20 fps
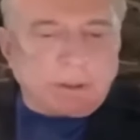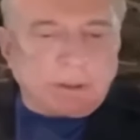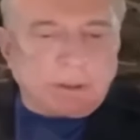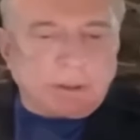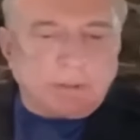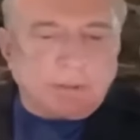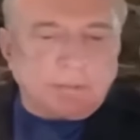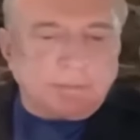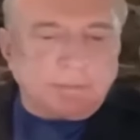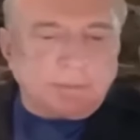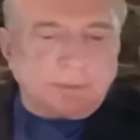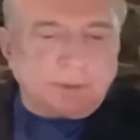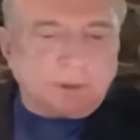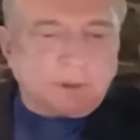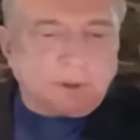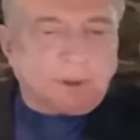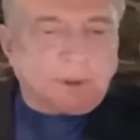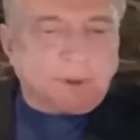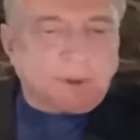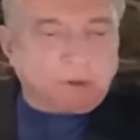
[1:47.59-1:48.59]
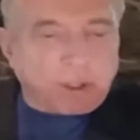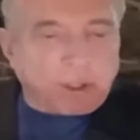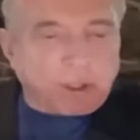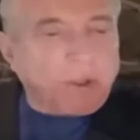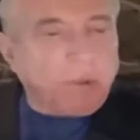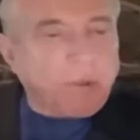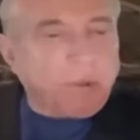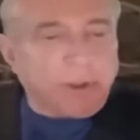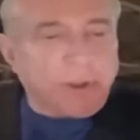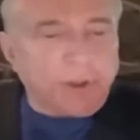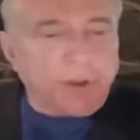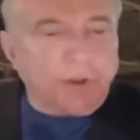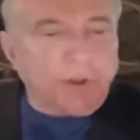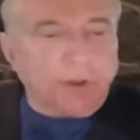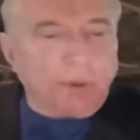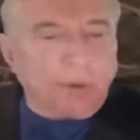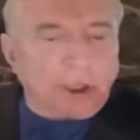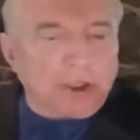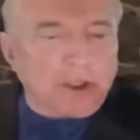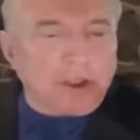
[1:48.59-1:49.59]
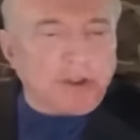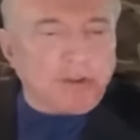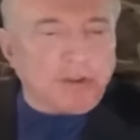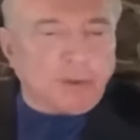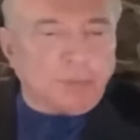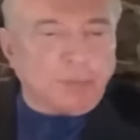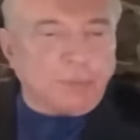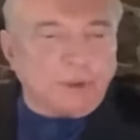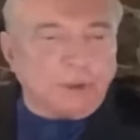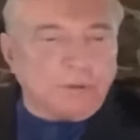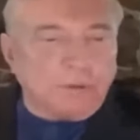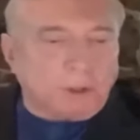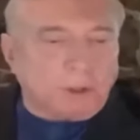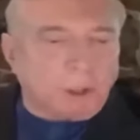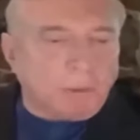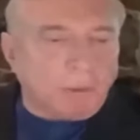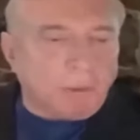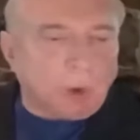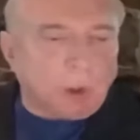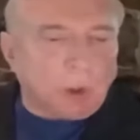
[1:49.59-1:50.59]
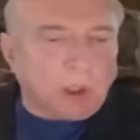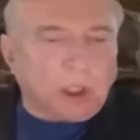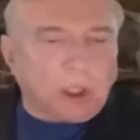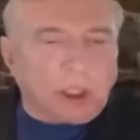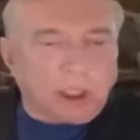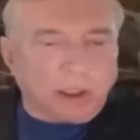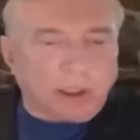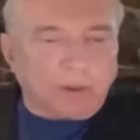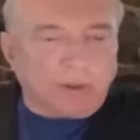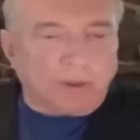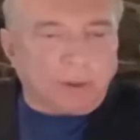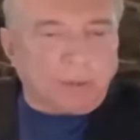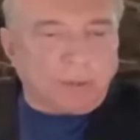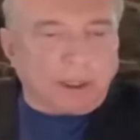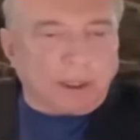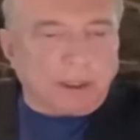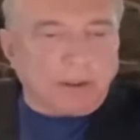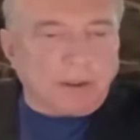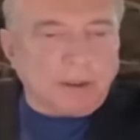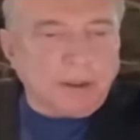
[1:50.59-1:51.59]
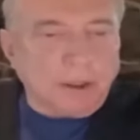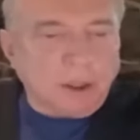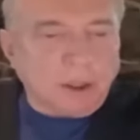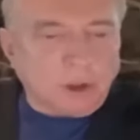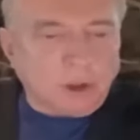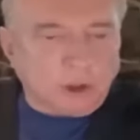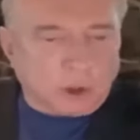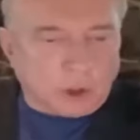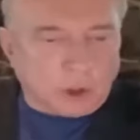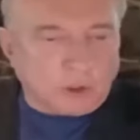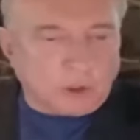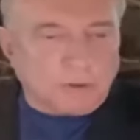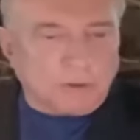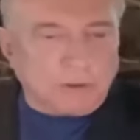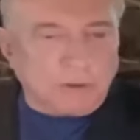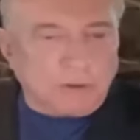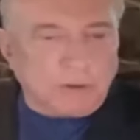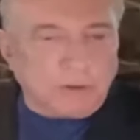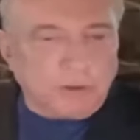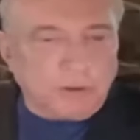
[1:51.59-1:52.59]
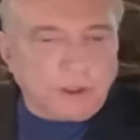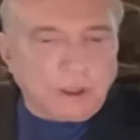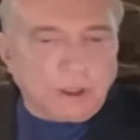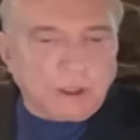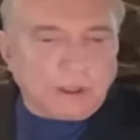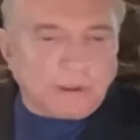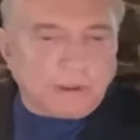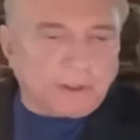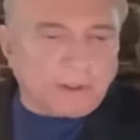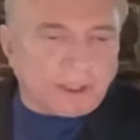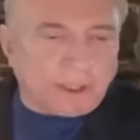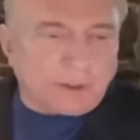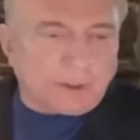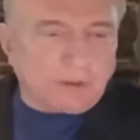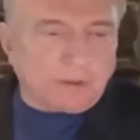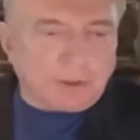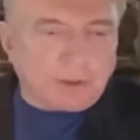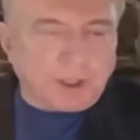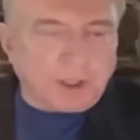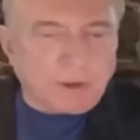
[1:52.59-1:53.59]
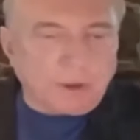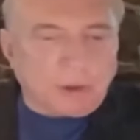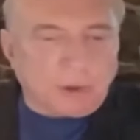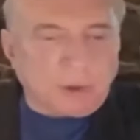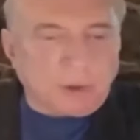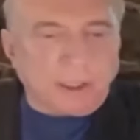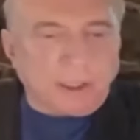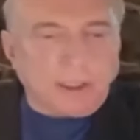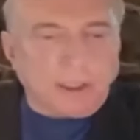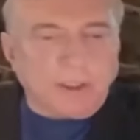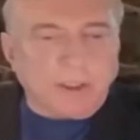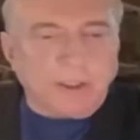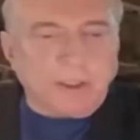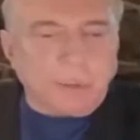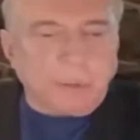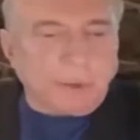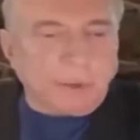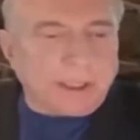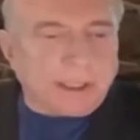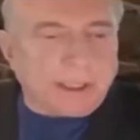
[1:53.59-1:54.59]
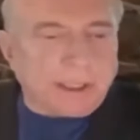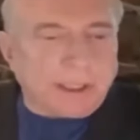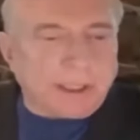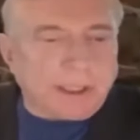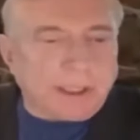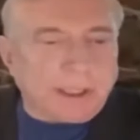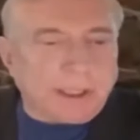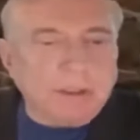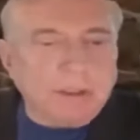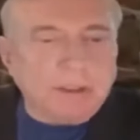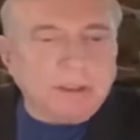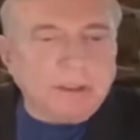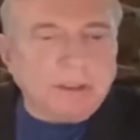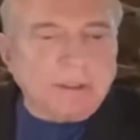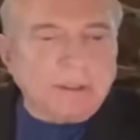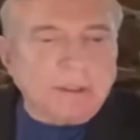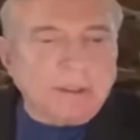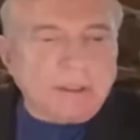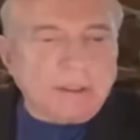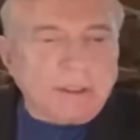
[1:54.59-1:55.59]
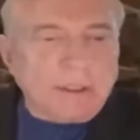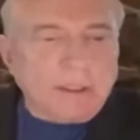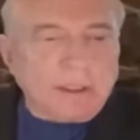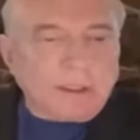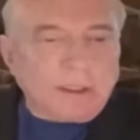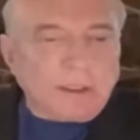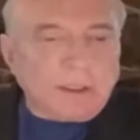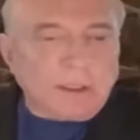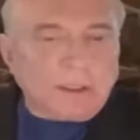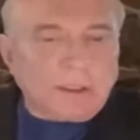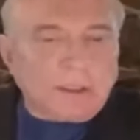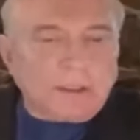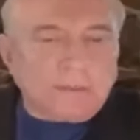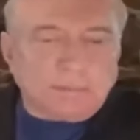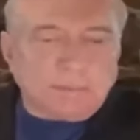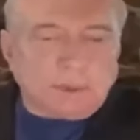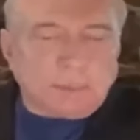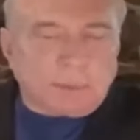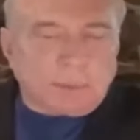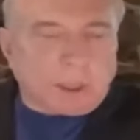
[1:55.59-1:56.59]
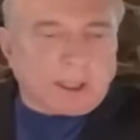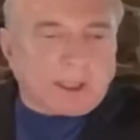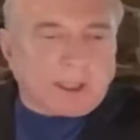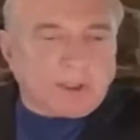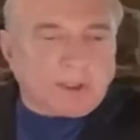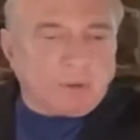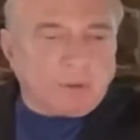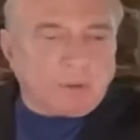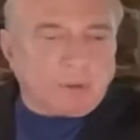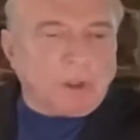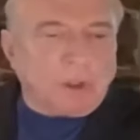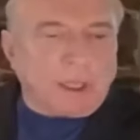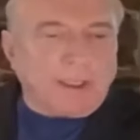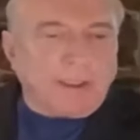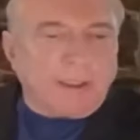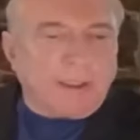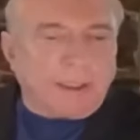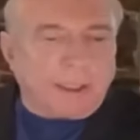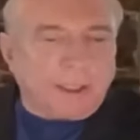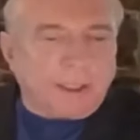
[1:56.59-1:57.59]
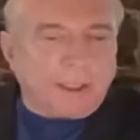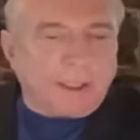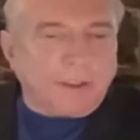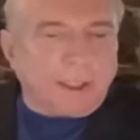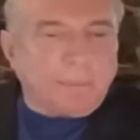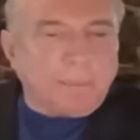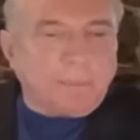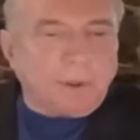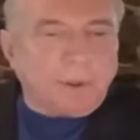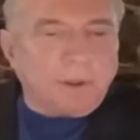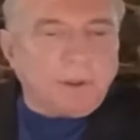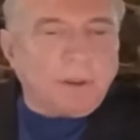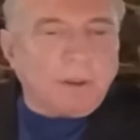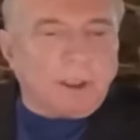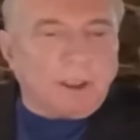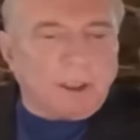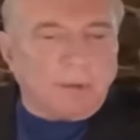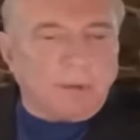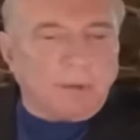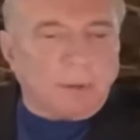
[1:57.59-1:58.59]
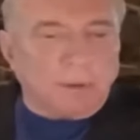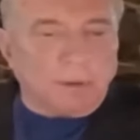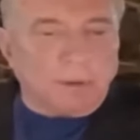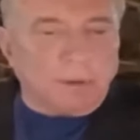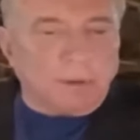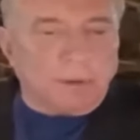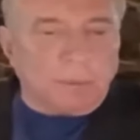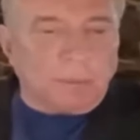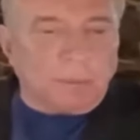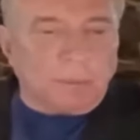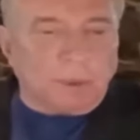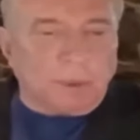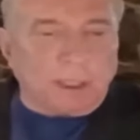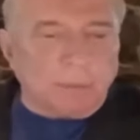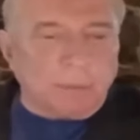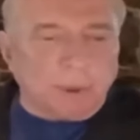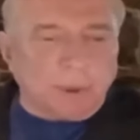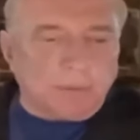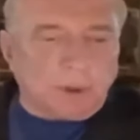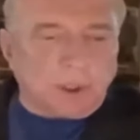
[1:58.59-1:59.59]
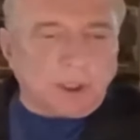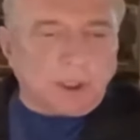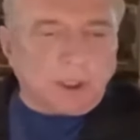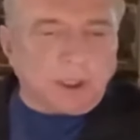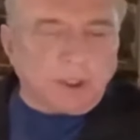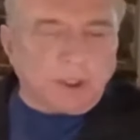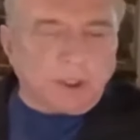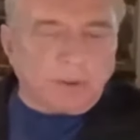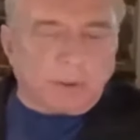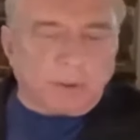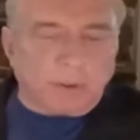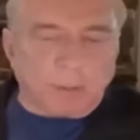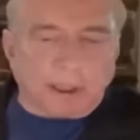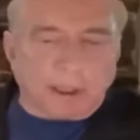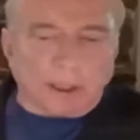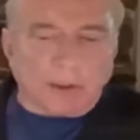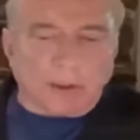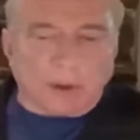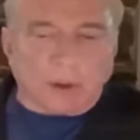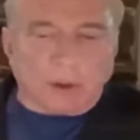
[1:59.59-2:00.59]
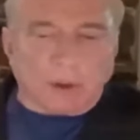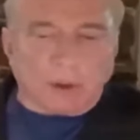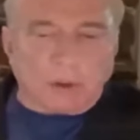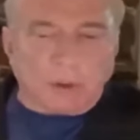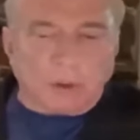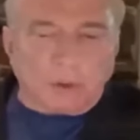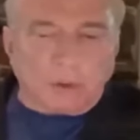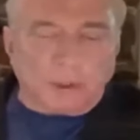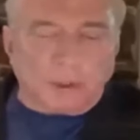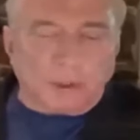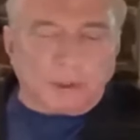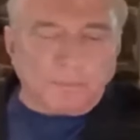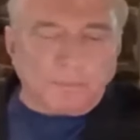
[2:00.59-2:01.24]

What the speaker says: To be frank with you, the Russians have been far more honest about losses, theirs and Ukrainian, than we have. Americans won't like to hear that, but our government simply hasn't been very honest about the whole thing.